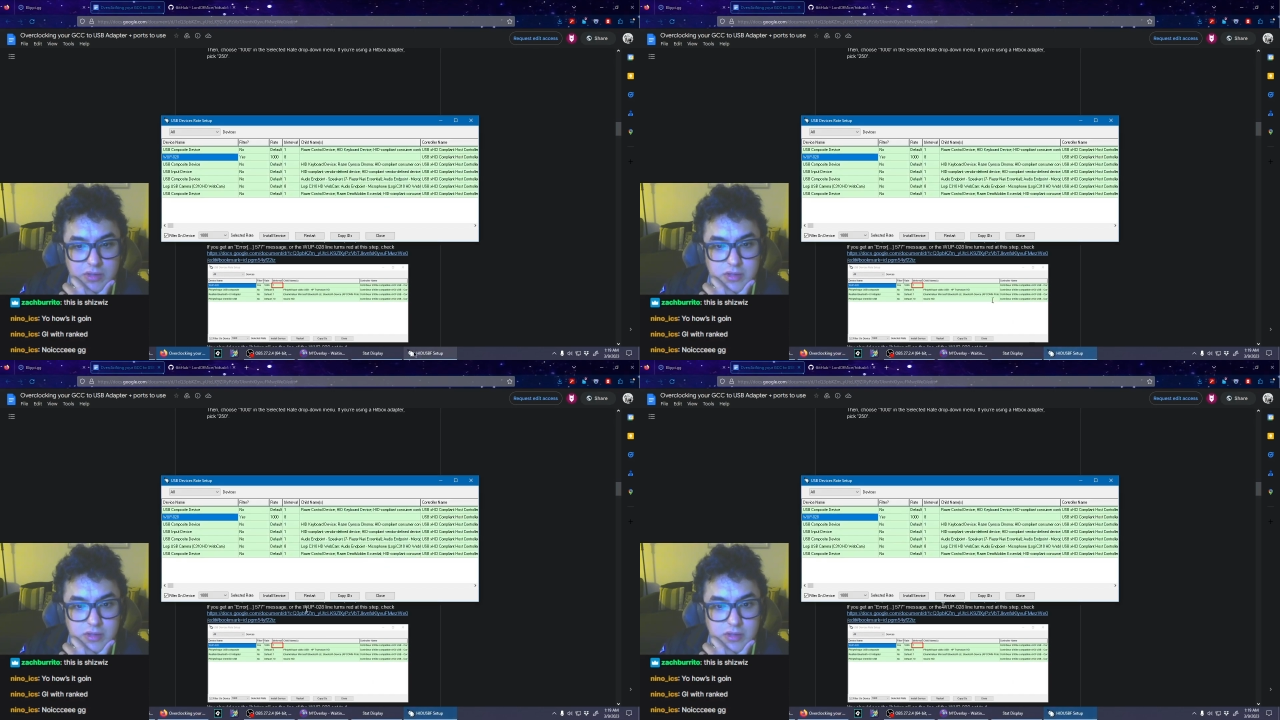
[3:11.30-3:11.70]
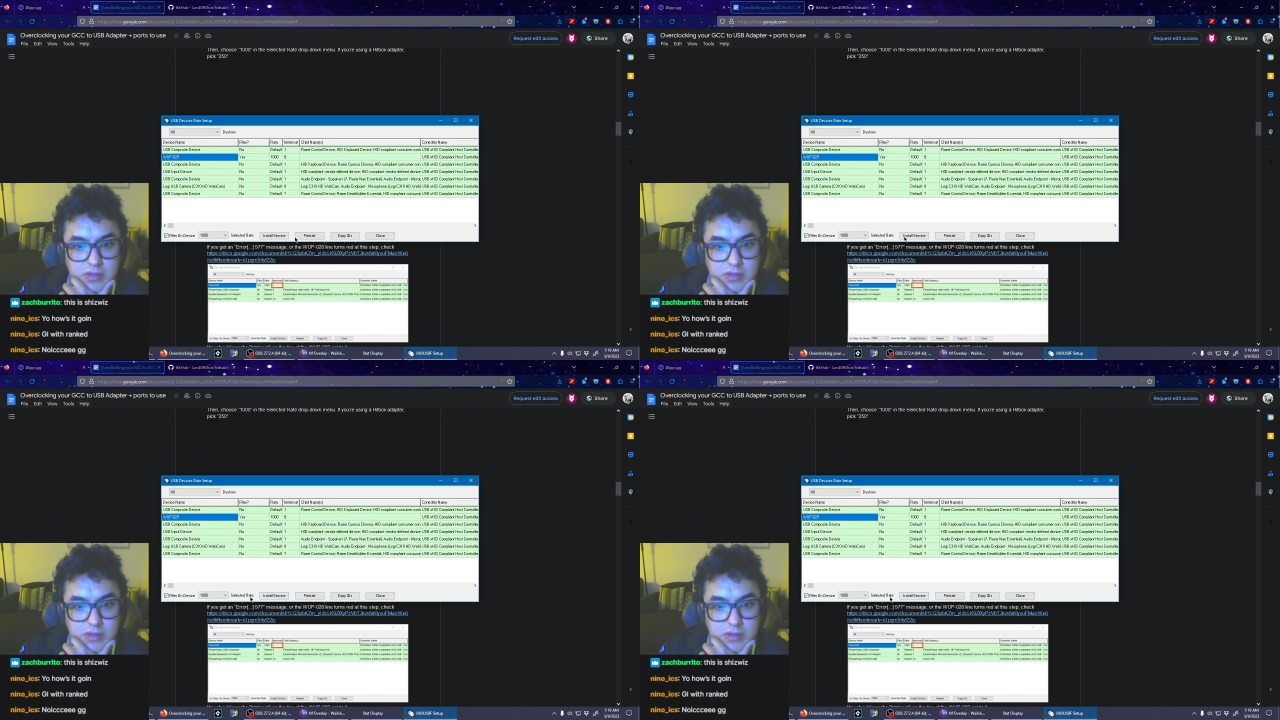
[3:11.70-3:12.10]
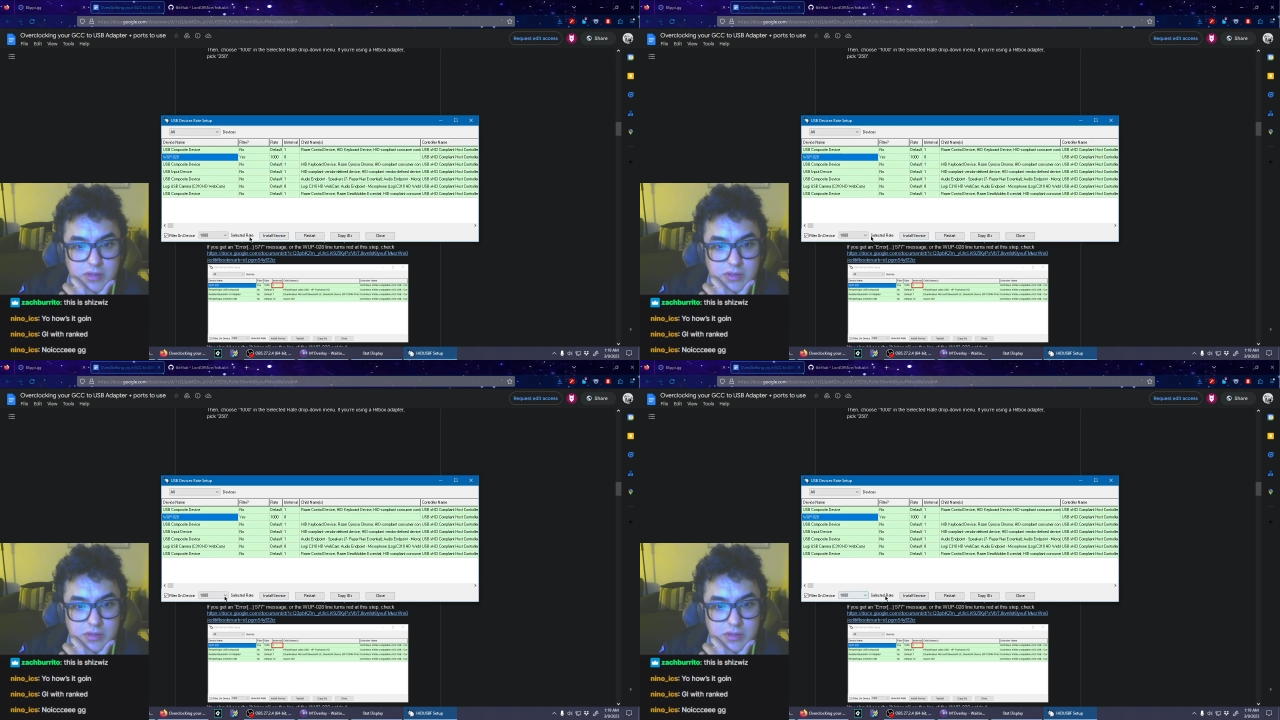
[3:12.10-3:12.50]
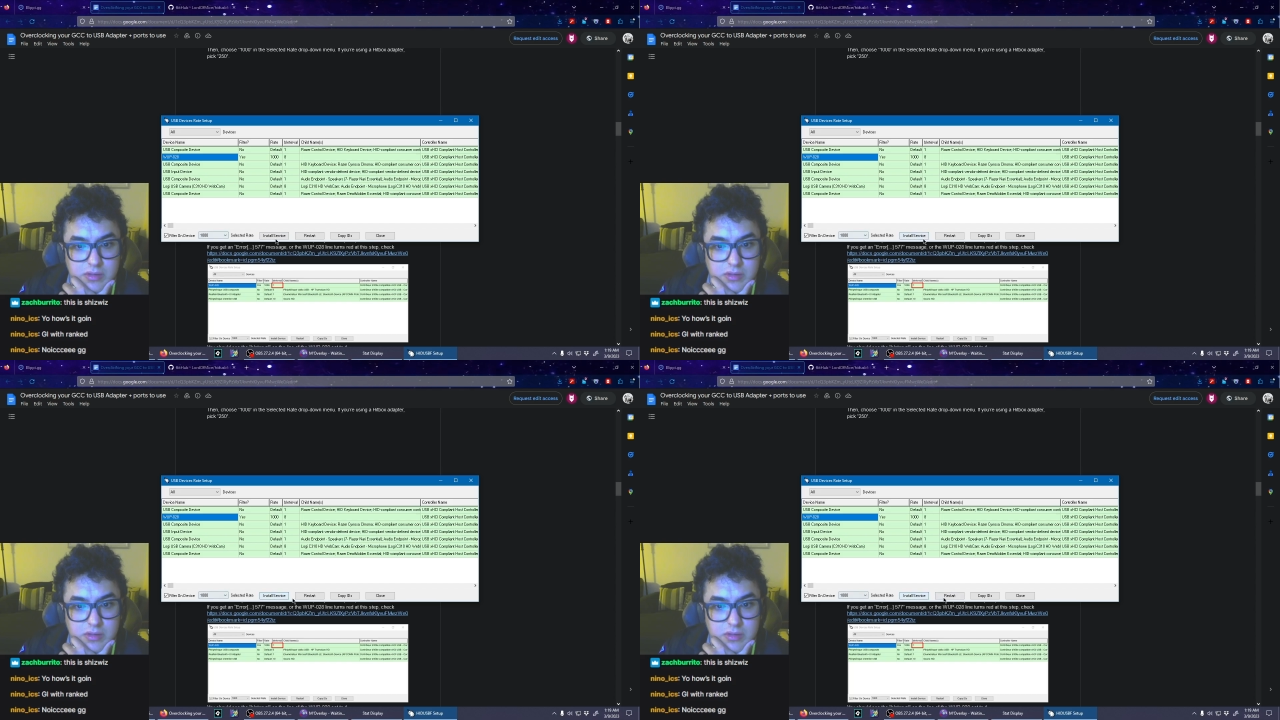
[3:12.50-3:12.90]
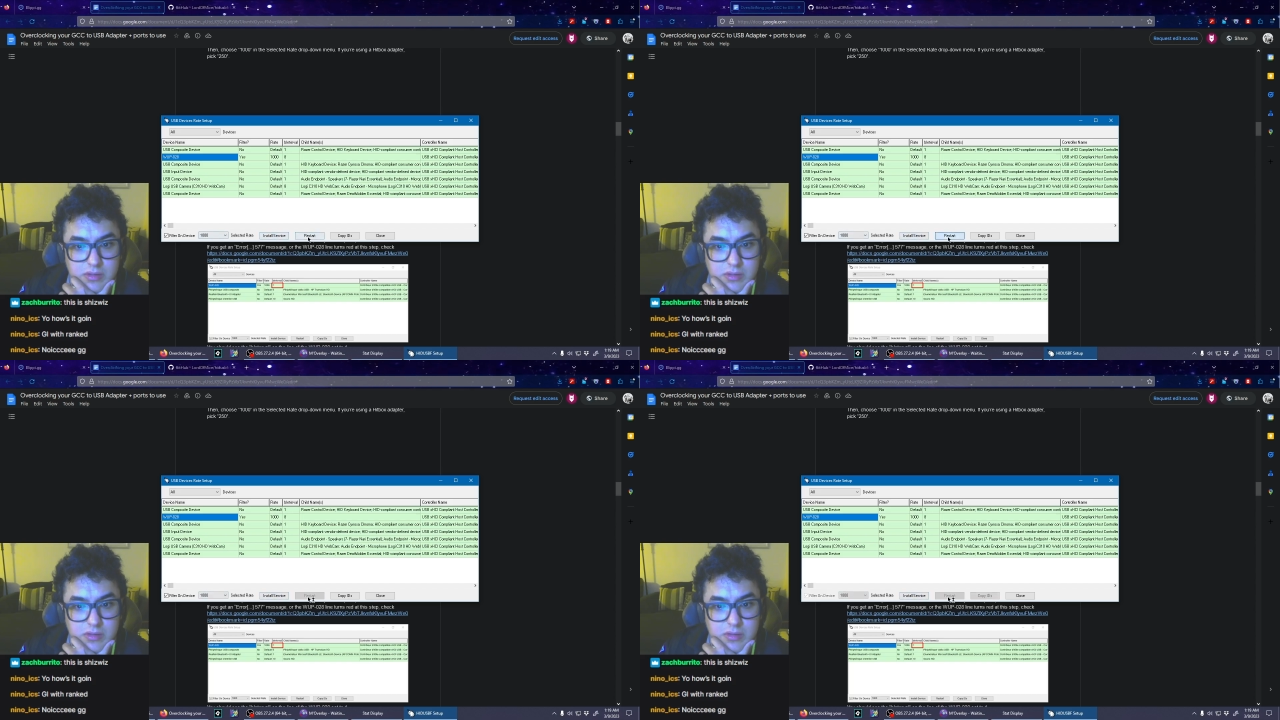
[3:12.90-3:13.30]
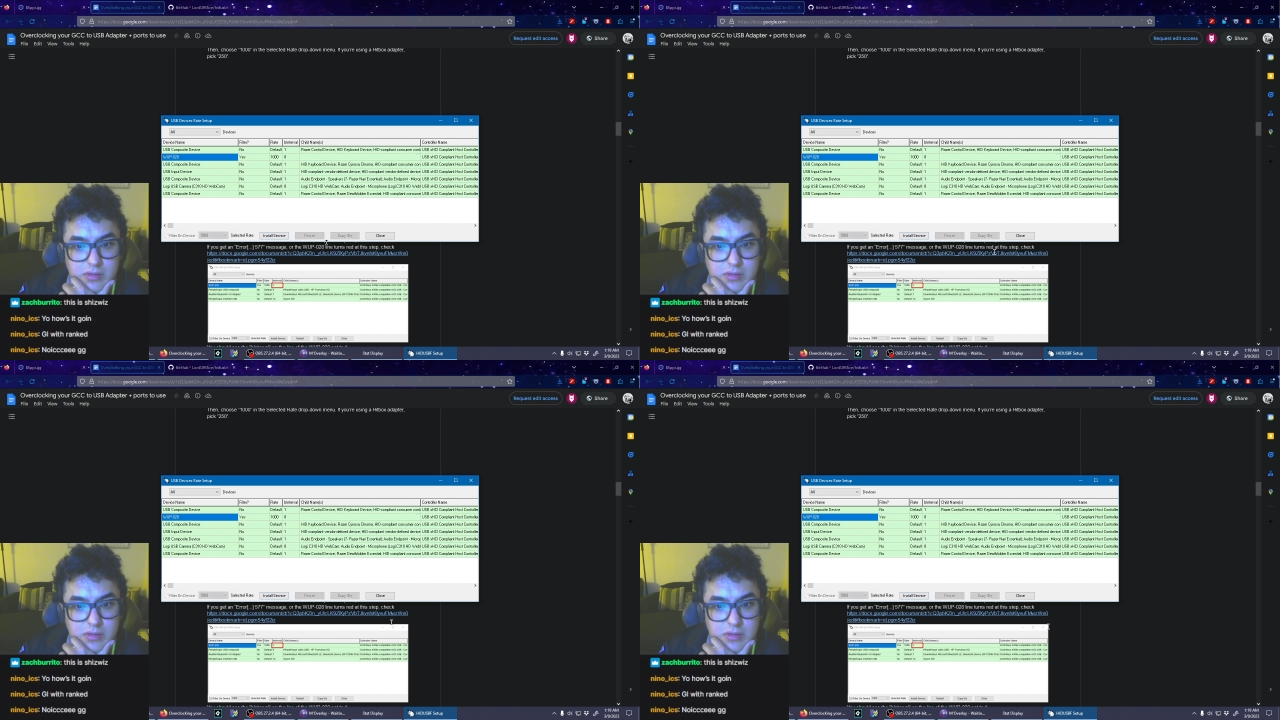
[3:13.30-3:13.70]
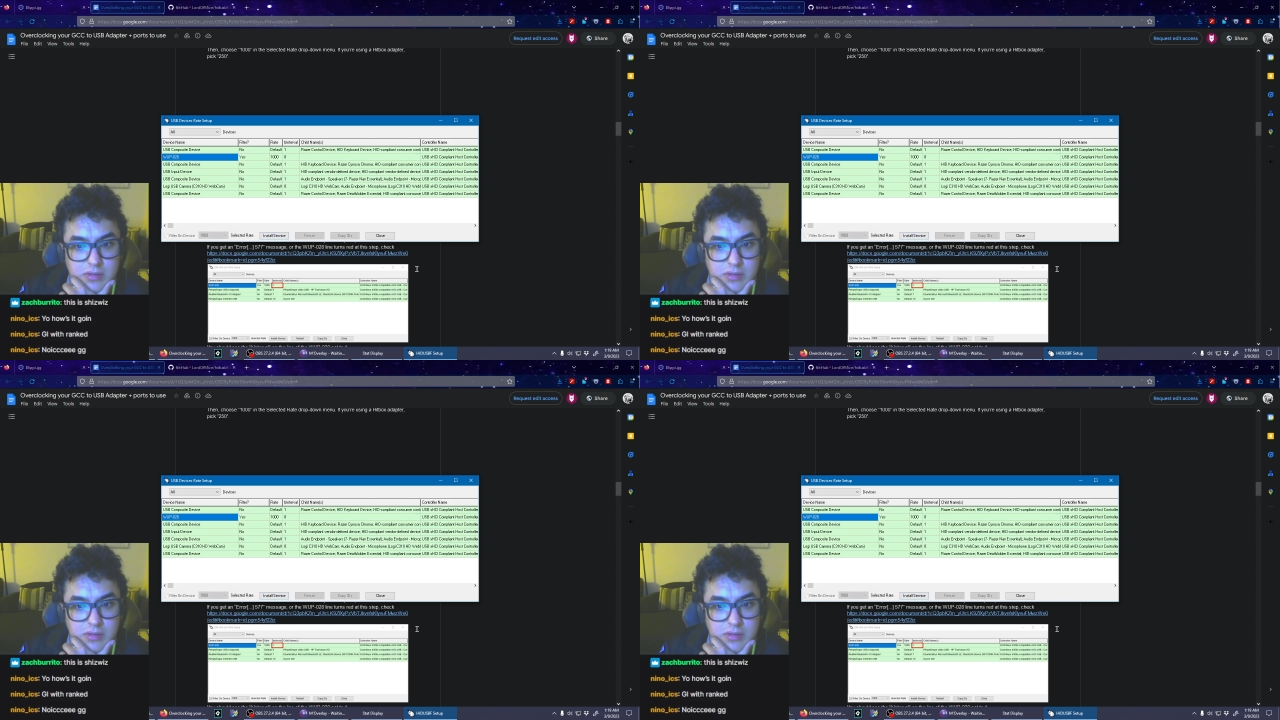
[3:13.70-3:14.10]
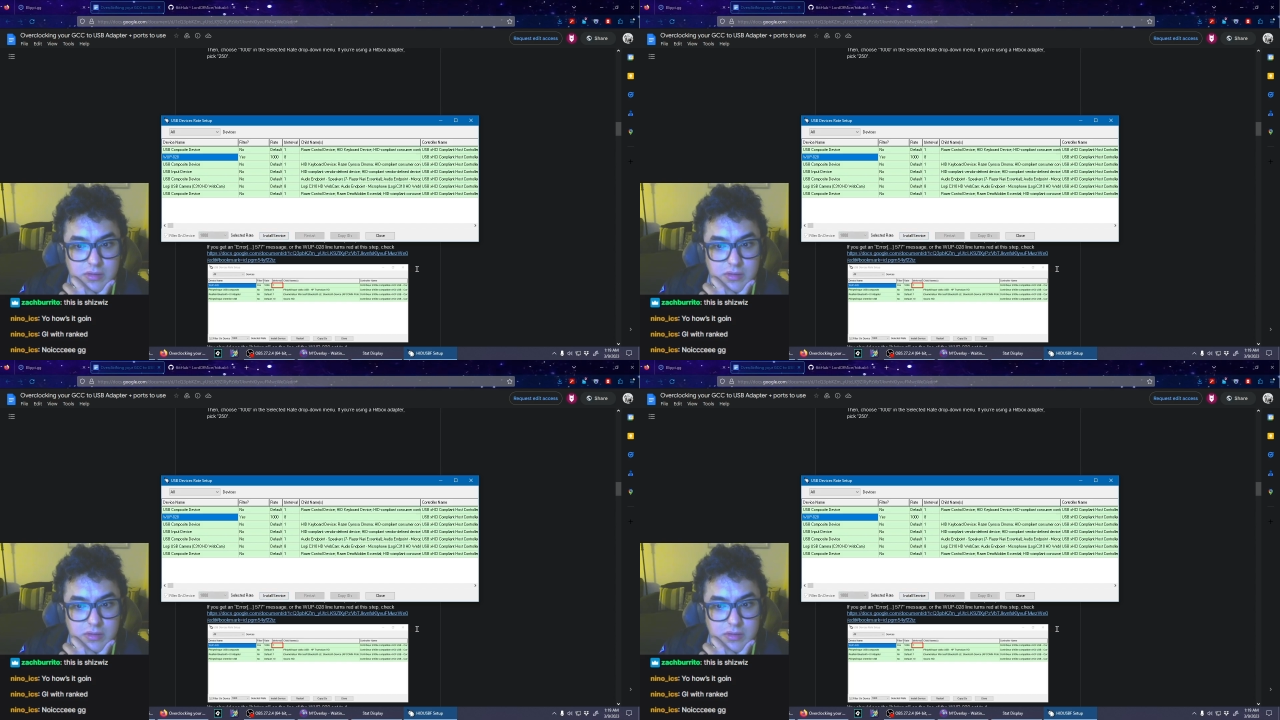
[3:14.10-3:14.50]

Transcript: (no one is talking)